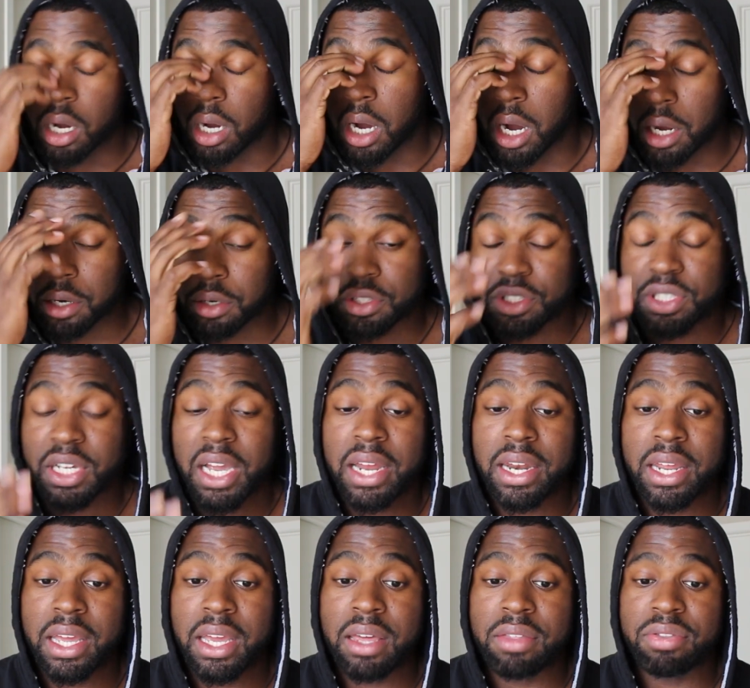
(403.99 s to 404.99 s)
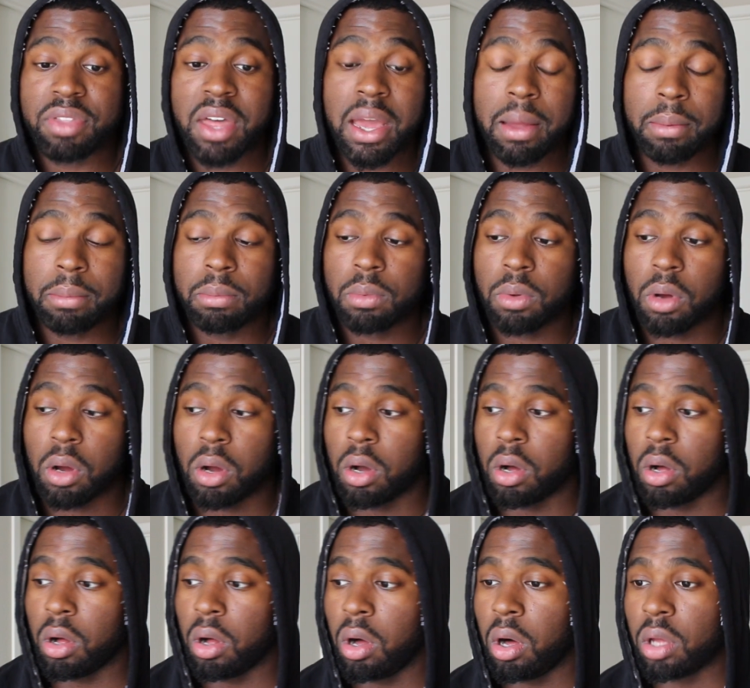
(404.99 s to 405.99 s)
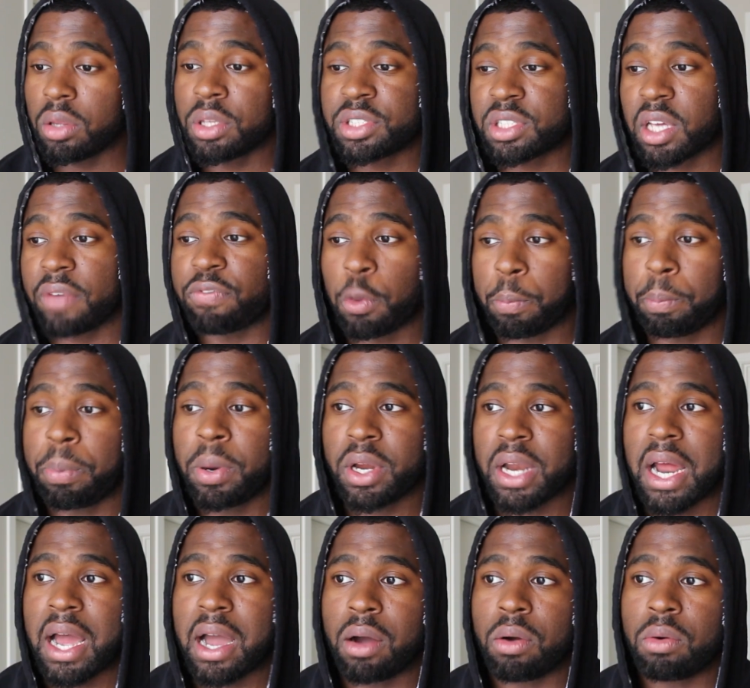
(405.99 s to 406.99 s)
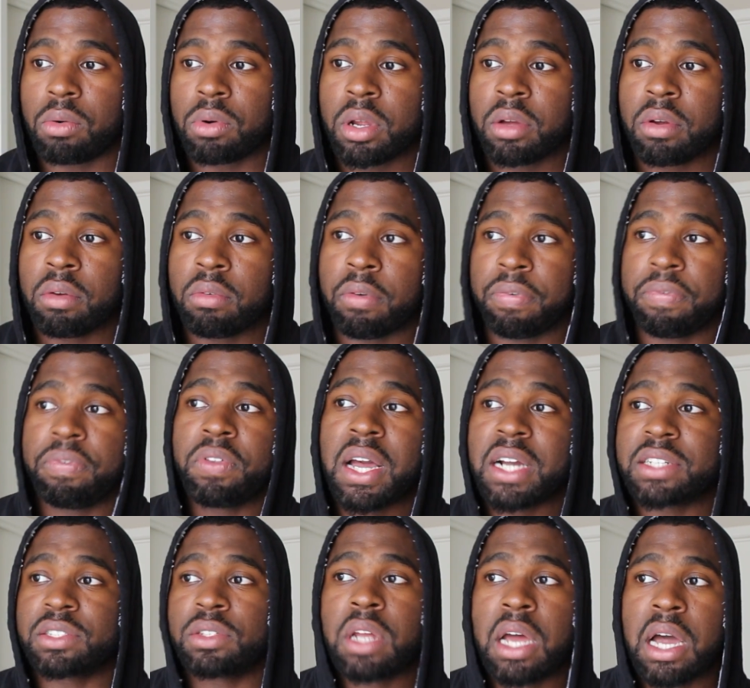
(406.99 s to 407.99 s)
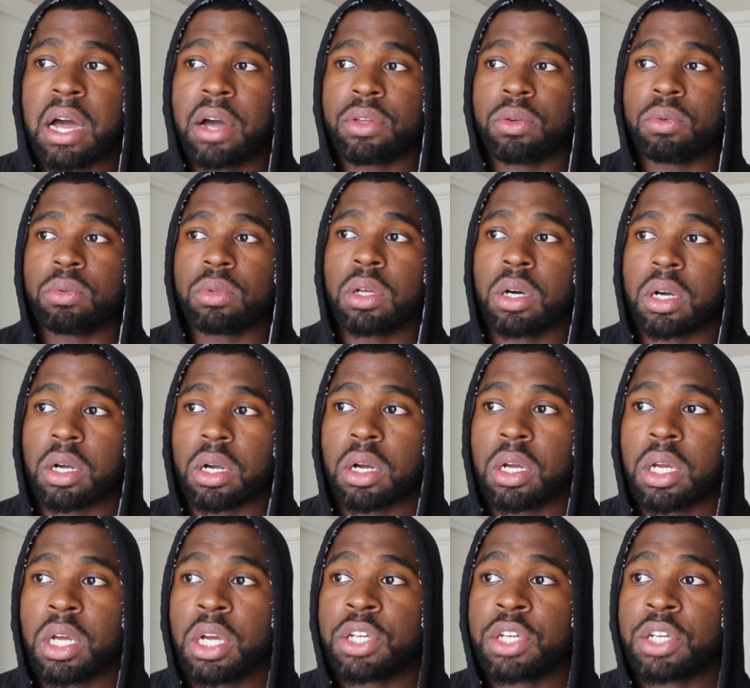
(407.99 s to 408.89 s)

understanding that all the stuff you put out reflects on how you look.